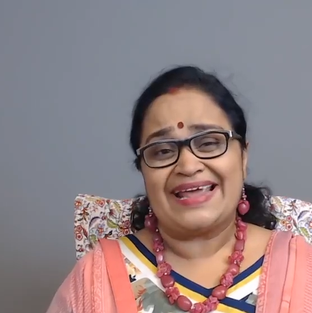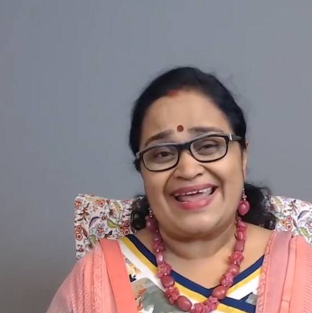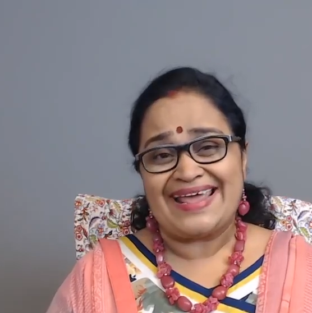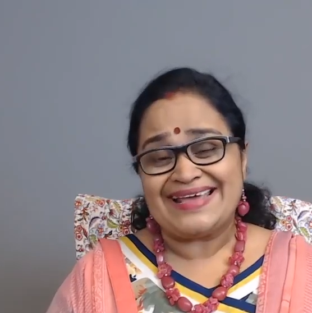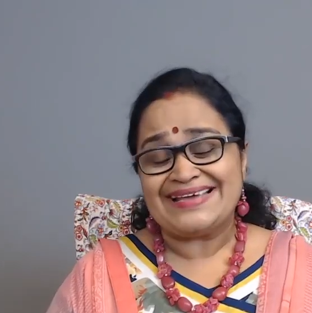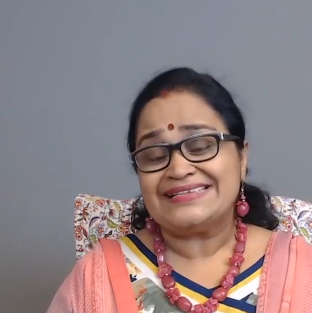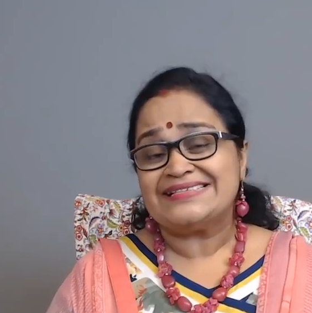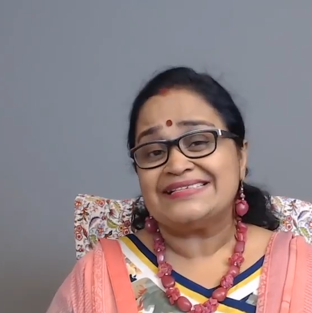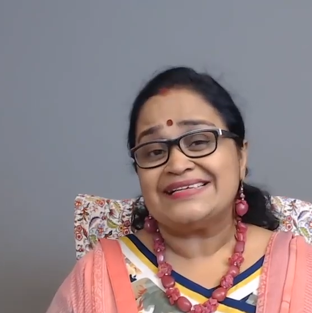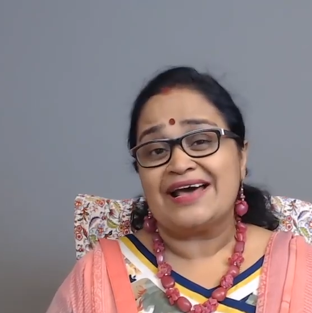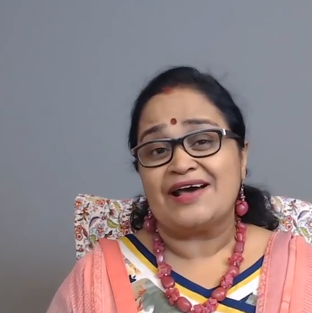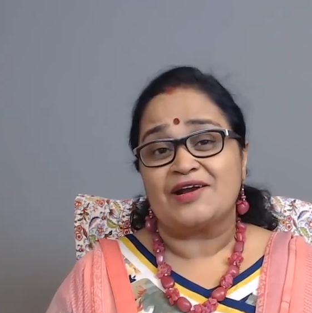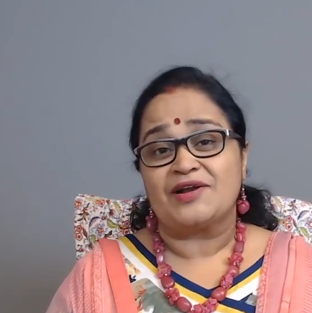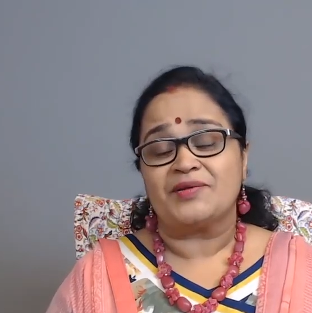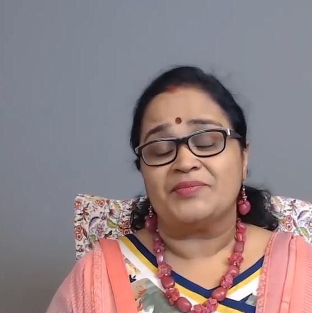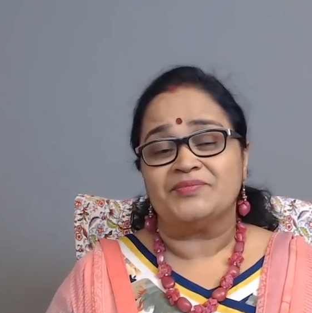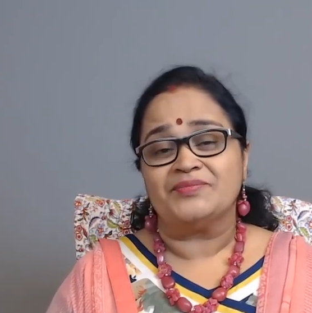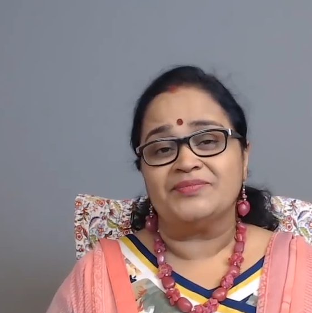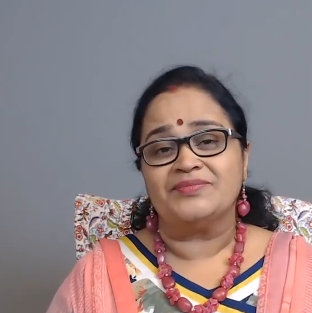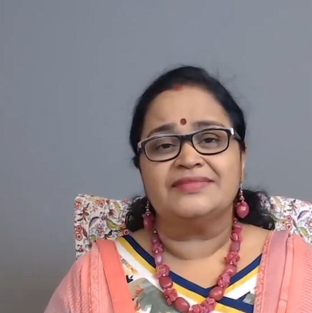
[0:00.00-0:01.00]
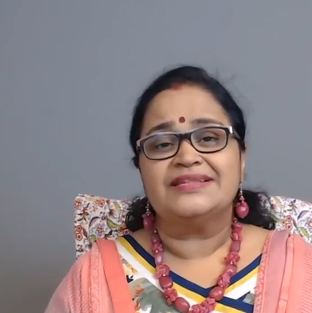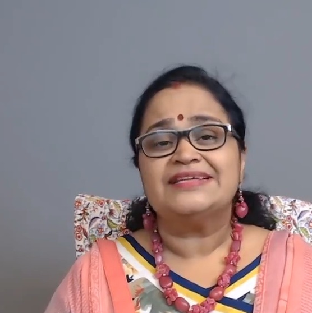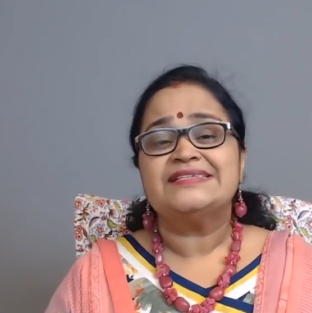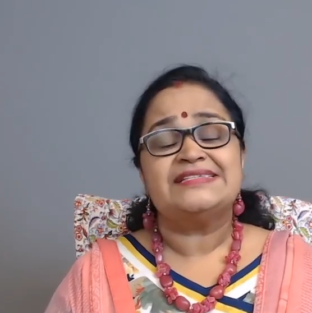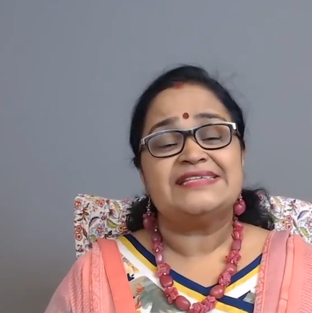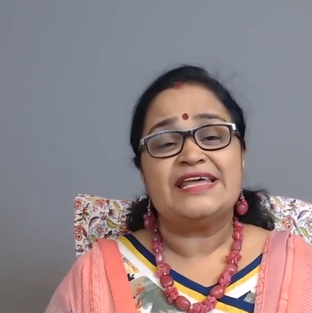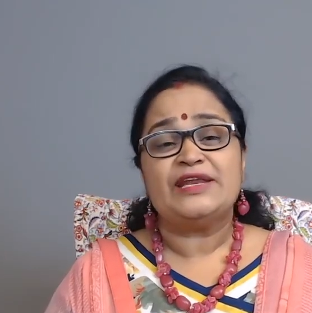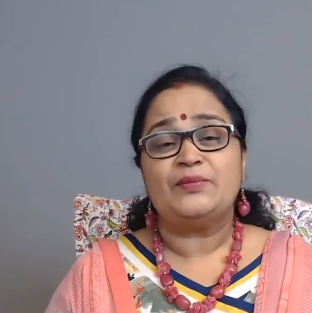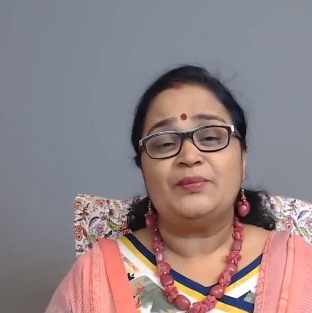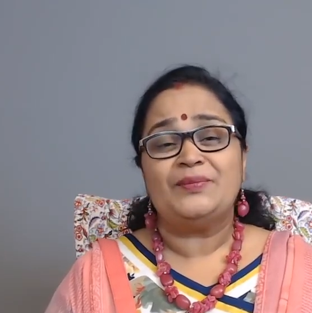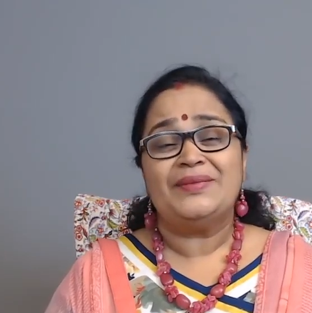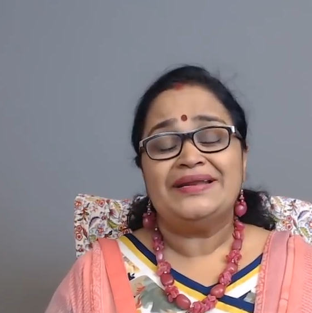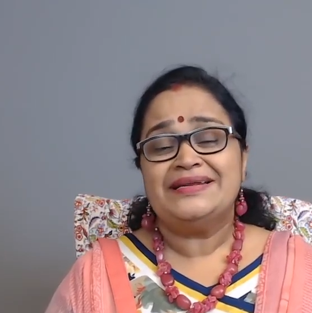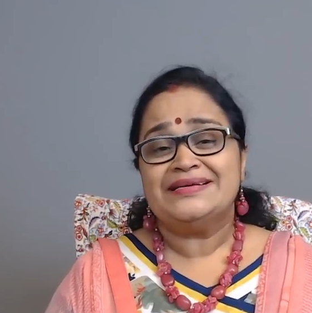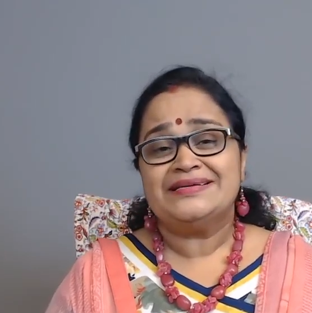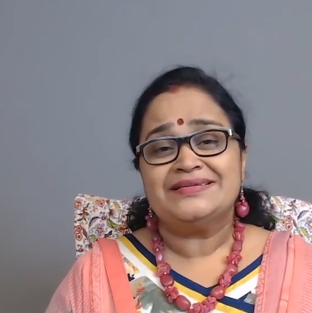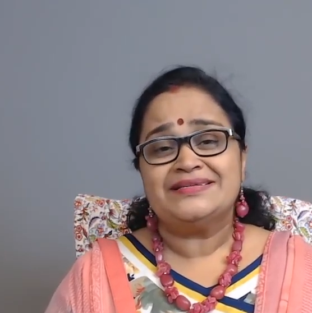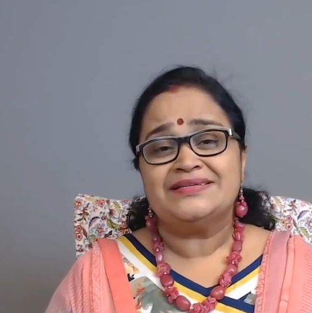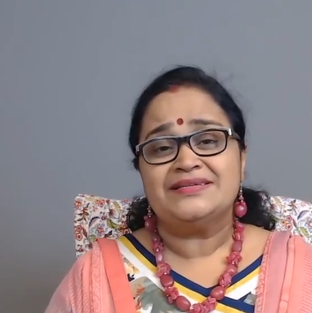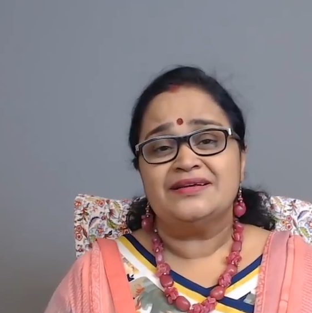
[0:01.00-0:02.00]
ASRM. The statement
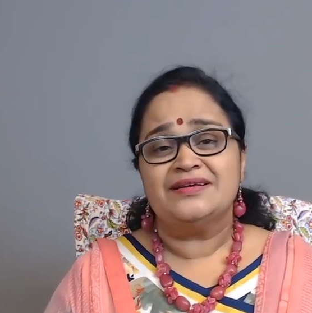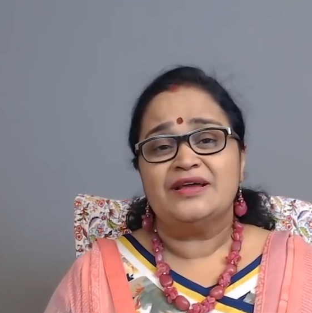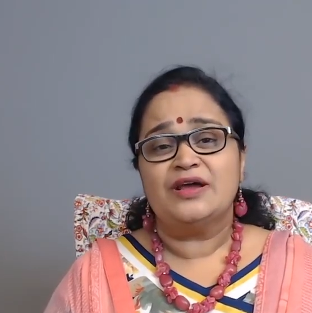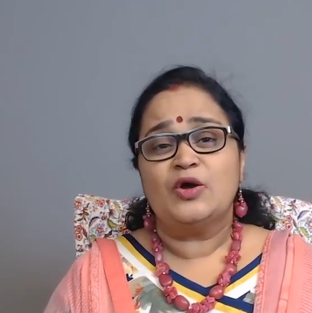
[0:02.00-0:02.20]
is,